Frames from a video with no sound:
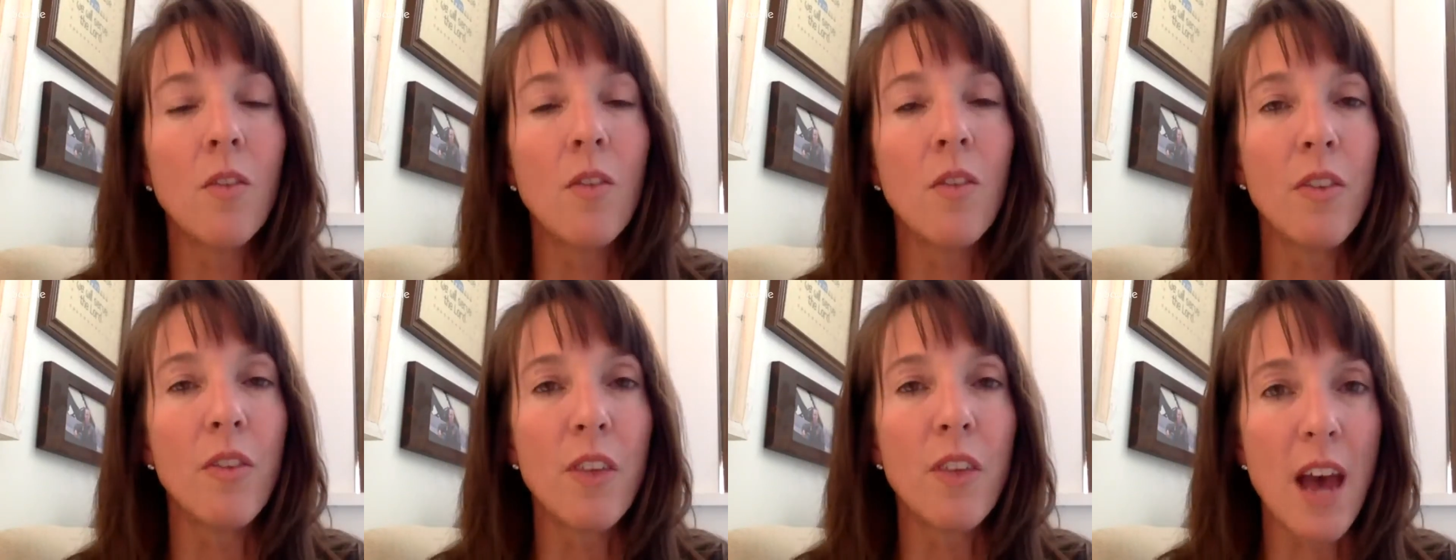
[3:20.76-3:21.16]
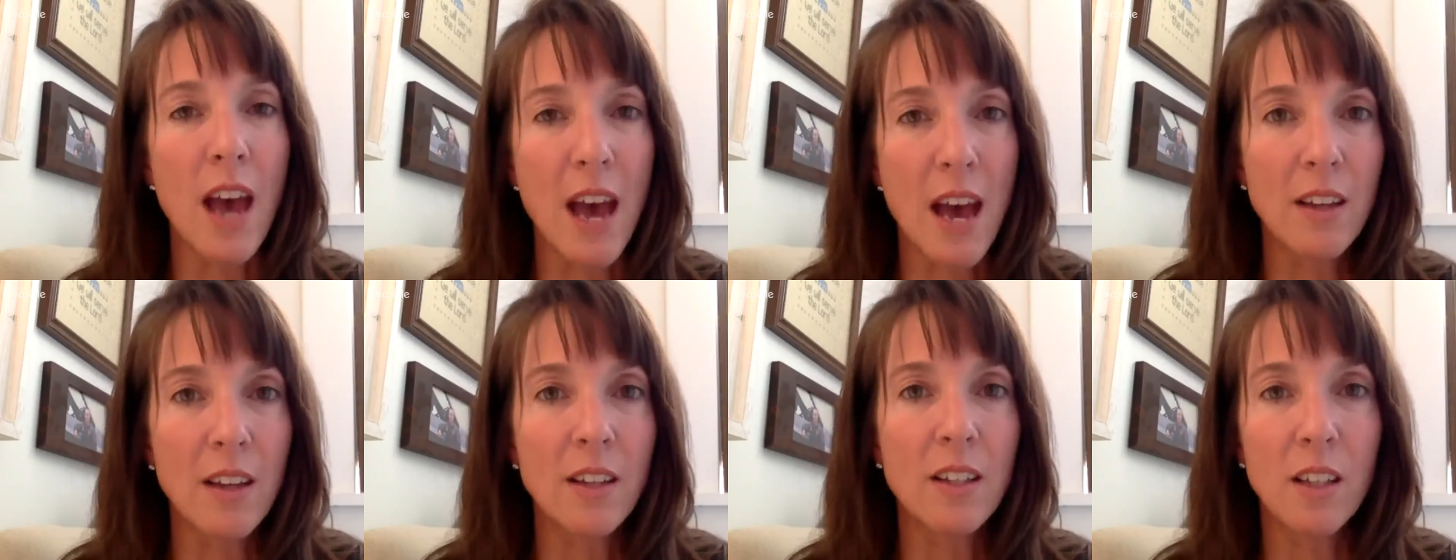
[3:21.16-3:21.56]

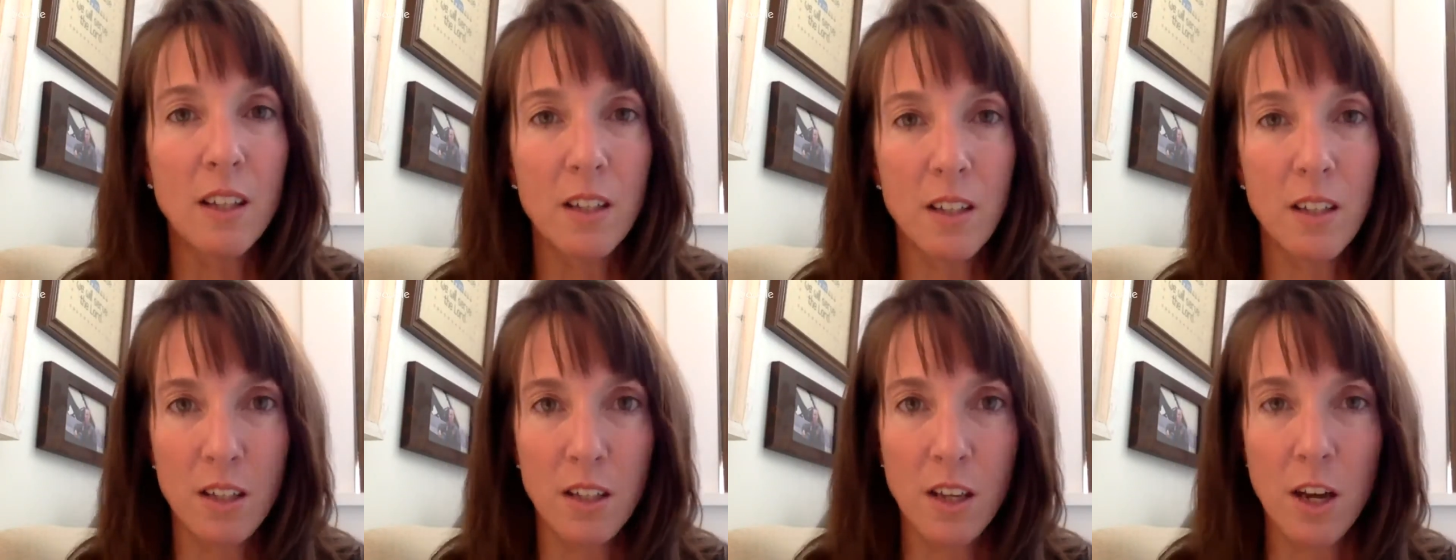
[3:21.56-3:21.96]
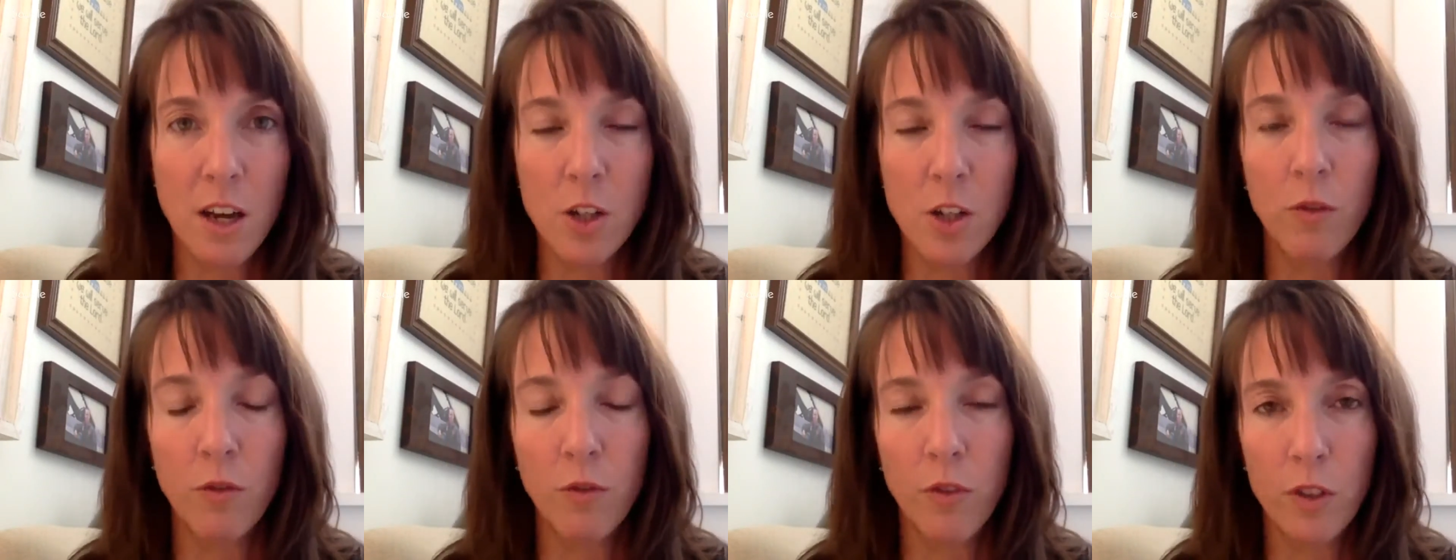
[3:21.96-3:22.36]
that's a
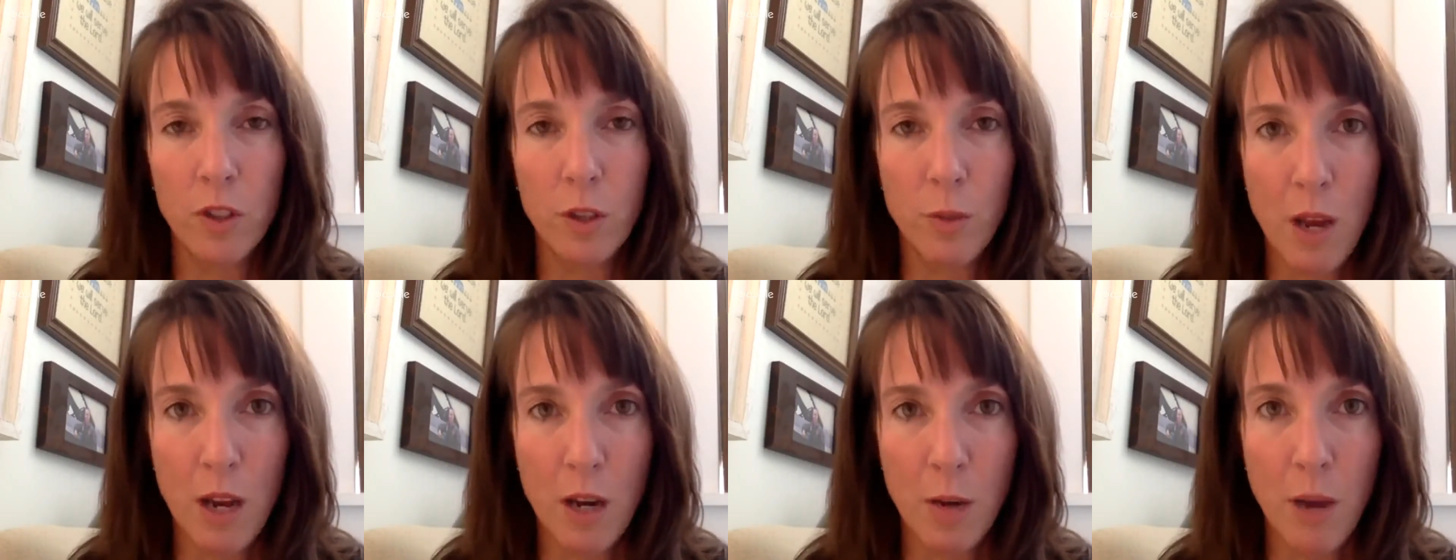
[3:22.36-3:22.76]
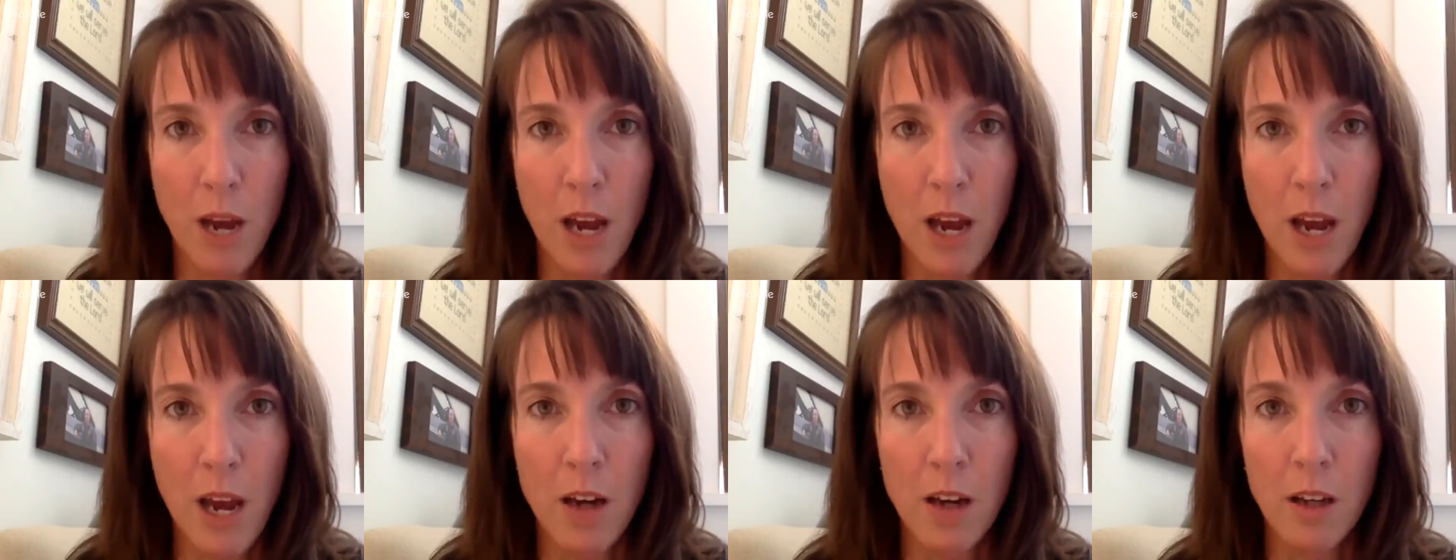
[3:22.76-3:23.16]
discussion for some
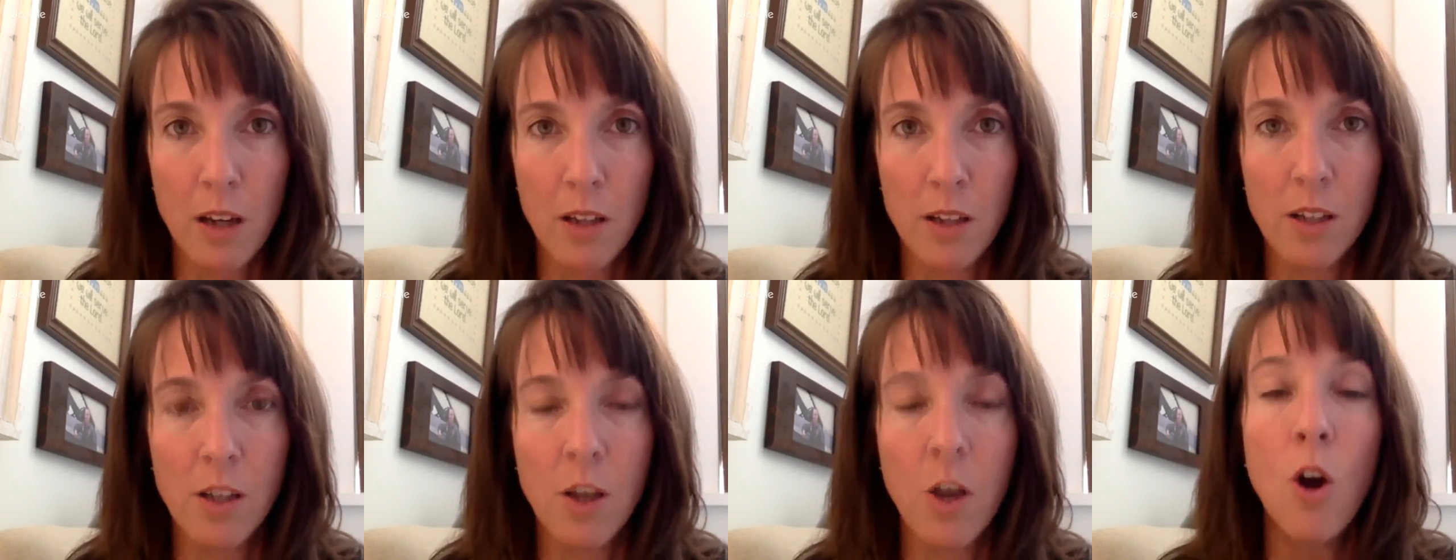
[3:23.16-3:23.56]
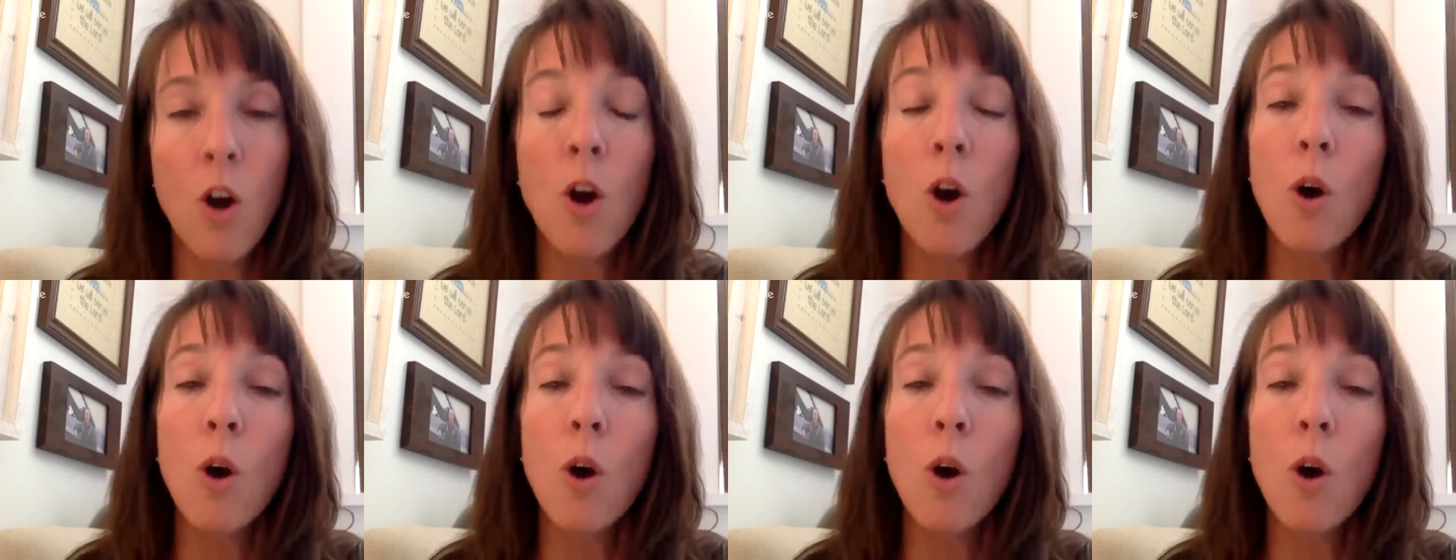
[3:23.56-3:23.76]
antibiotics.